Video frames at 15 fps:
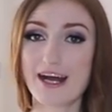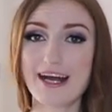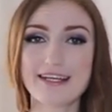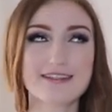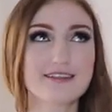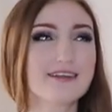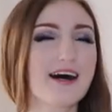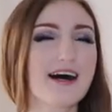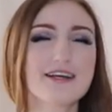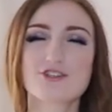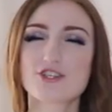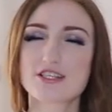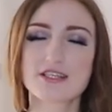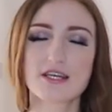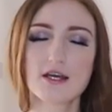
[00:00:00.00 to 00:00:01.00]
I, I
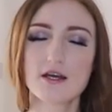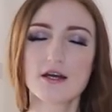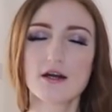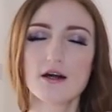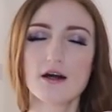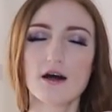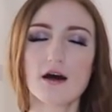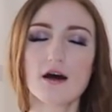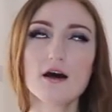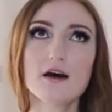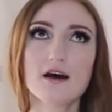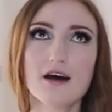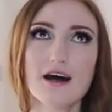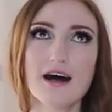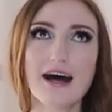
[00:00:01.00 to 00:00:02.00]
just, uh,
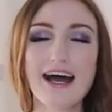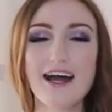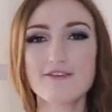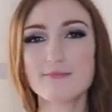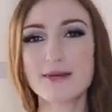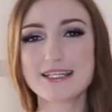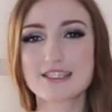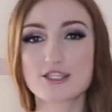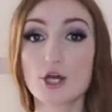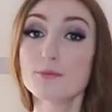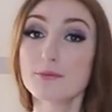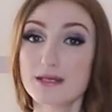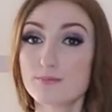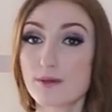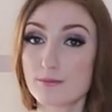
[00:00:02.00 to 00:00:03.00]
I have made so
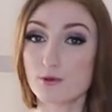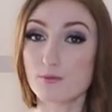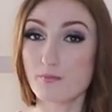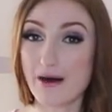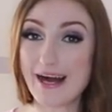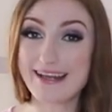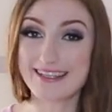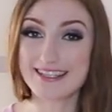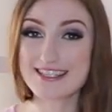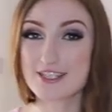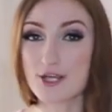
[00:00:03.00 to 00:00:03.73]
many people buy this.